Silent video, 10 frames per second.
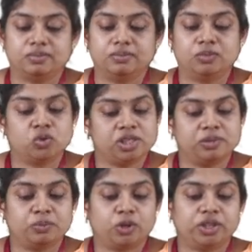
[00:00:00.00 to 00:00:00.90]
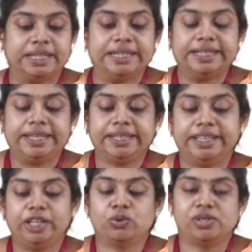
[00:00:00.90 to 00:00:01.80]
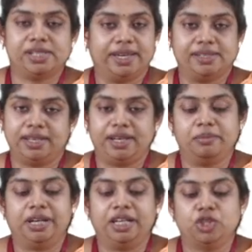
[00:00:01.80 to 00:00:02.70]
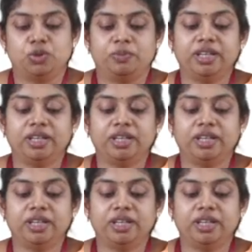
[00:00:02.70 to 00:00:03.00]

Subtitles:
Most importantly, they do CI/CD management,